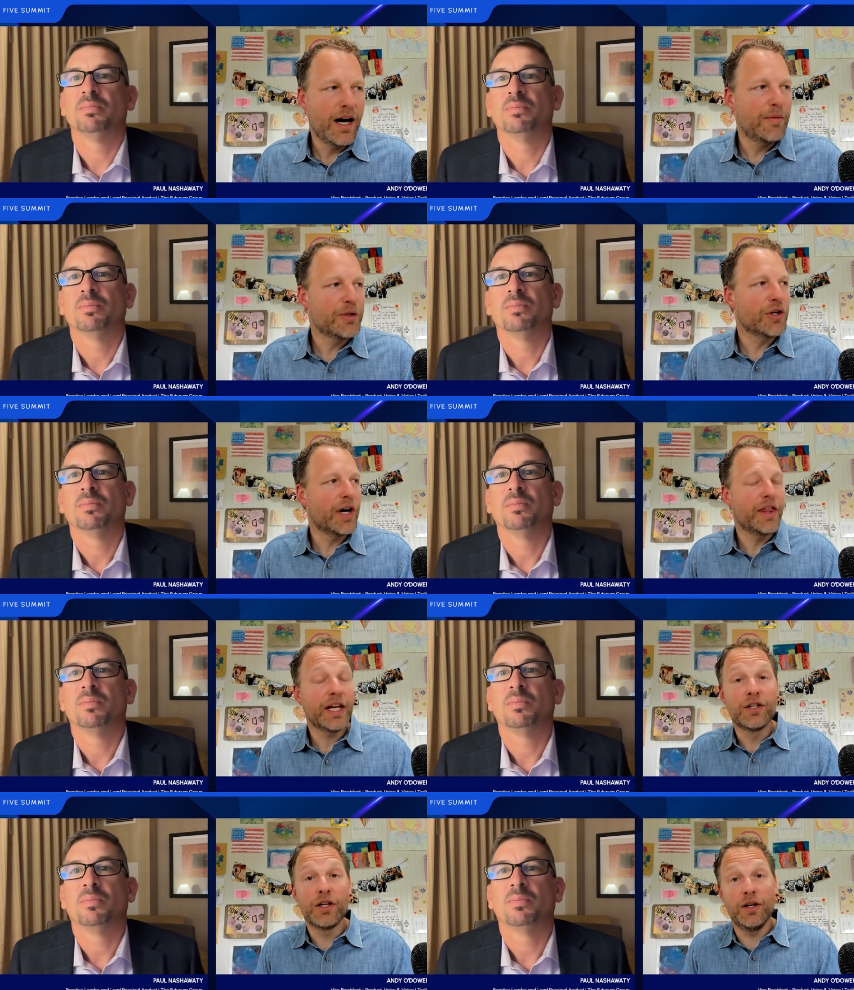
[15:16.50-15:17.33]
Speaker 1: Uh,
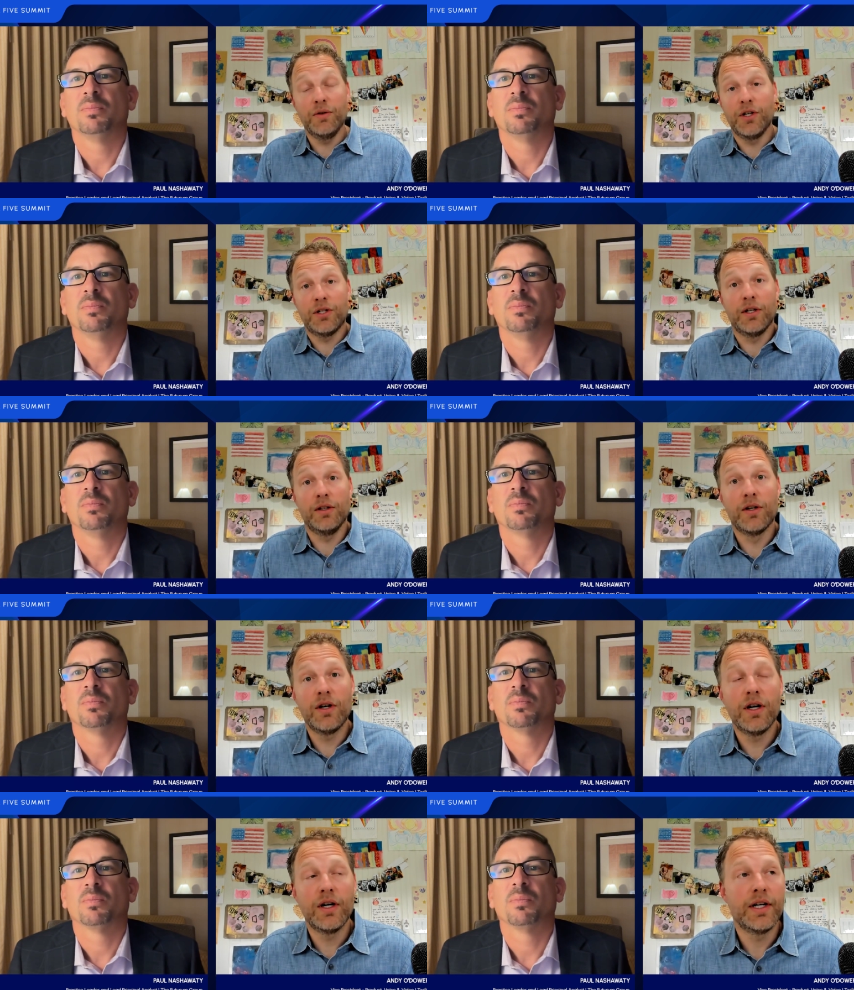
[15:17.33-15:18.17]
sure. I think, you know, just to
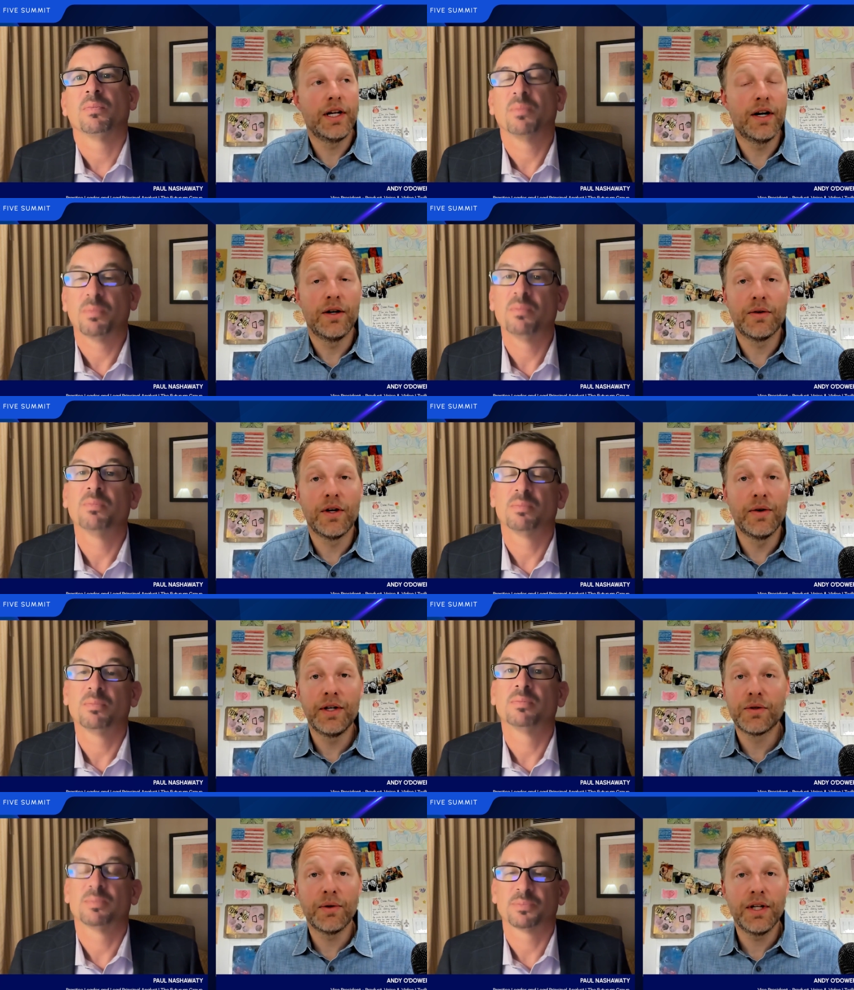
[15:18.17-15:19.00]
learn, you know,
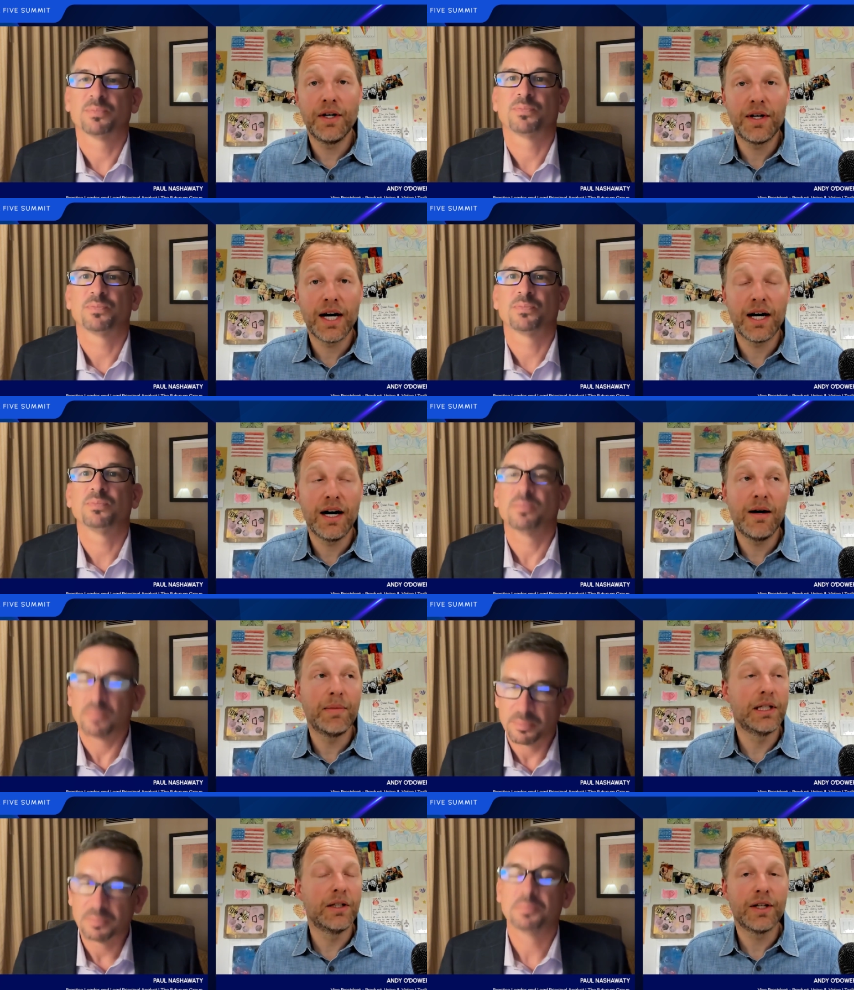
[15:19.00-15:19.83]
going to
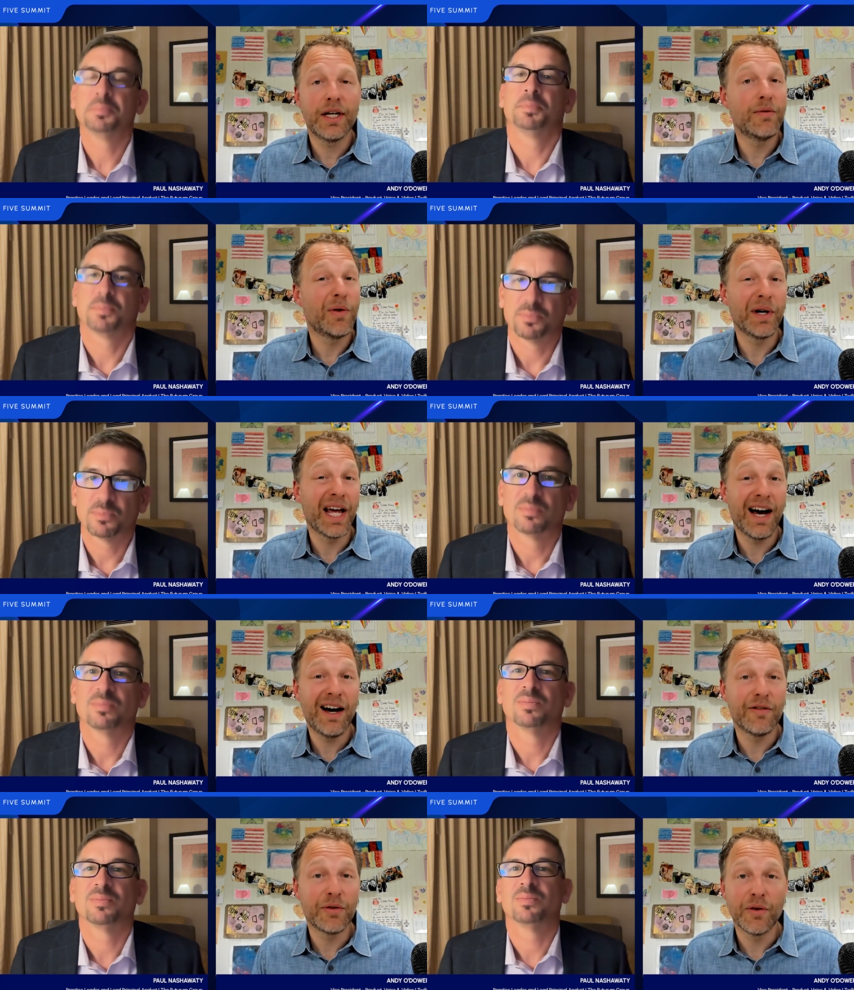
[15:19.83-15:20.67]
Twilio.com and looking what we
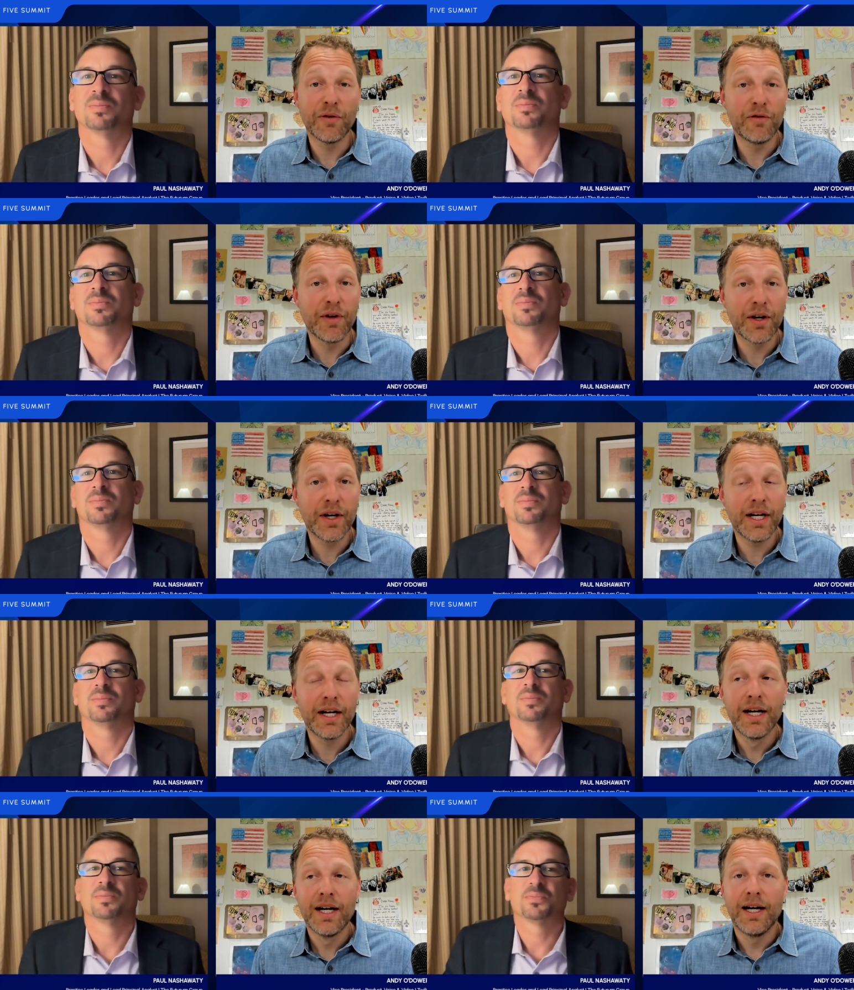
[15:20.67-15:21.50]
have, you know,
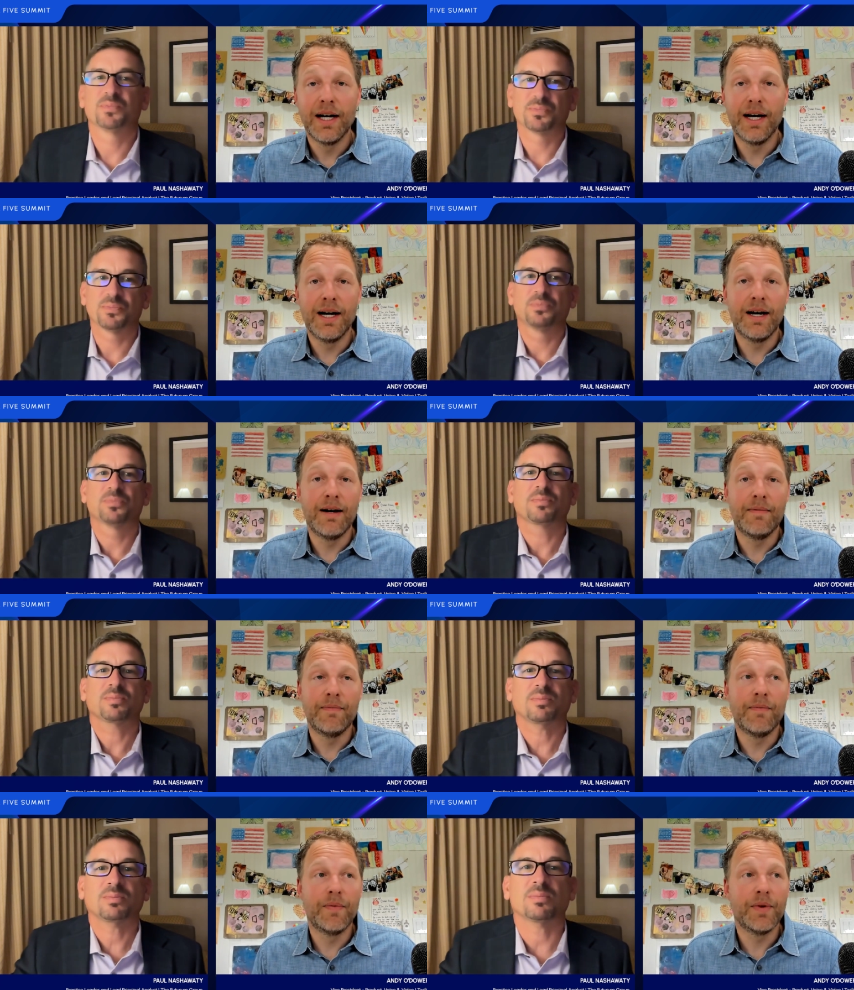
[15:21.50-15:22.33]
very,
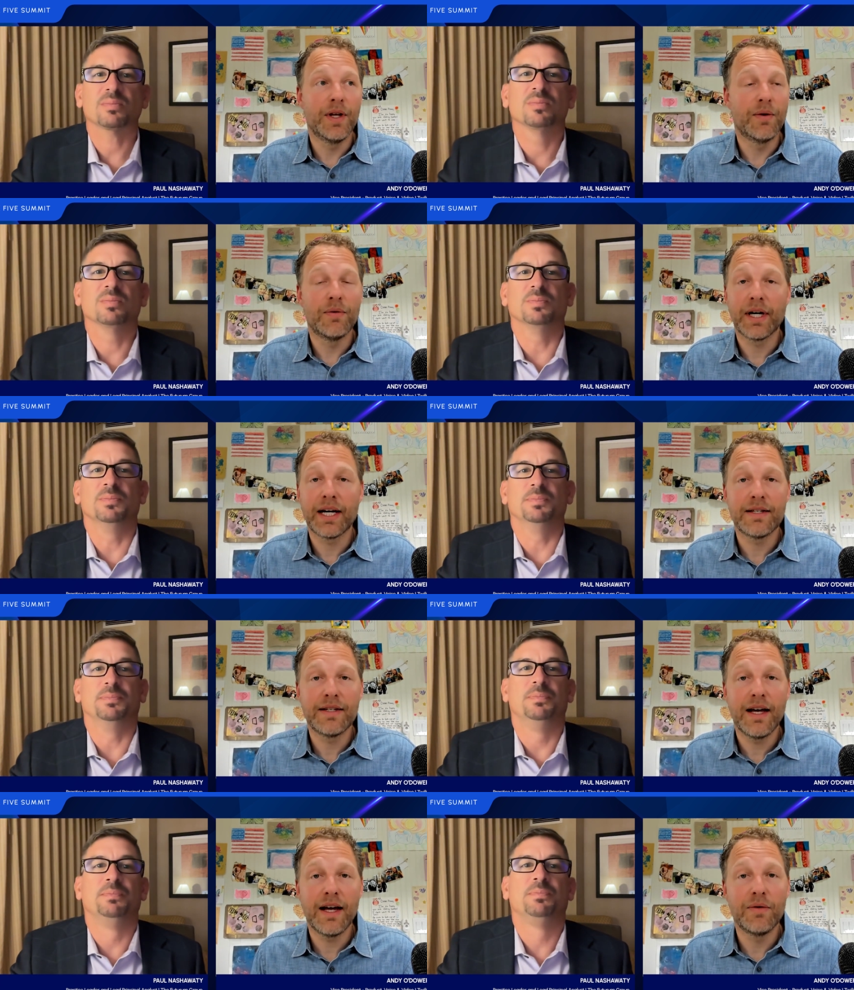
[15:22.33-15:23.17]
um, you know,
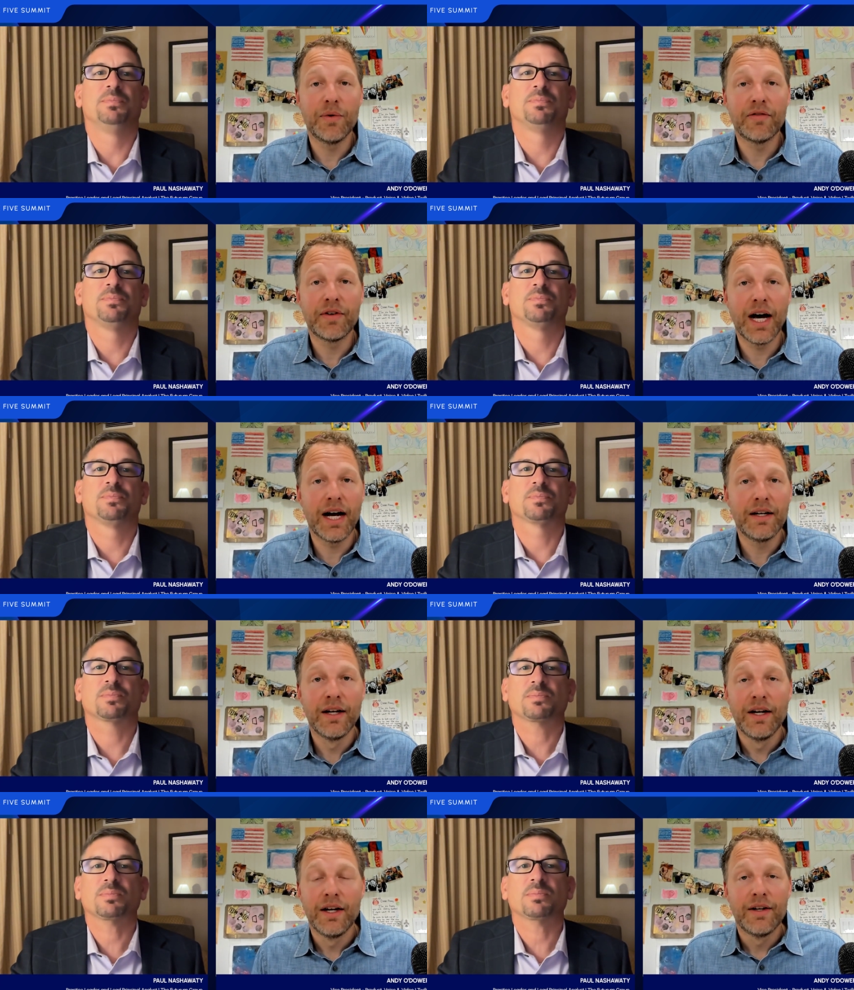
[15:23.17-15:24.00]
like I said, we've
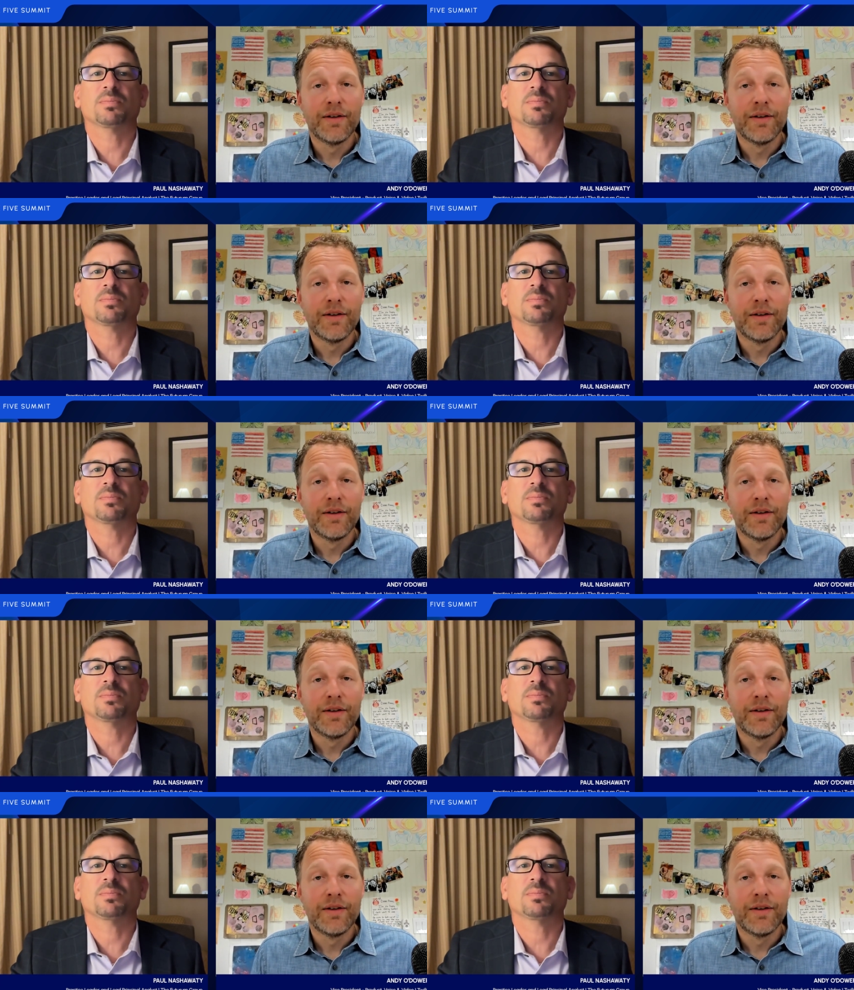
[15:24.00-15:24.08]
got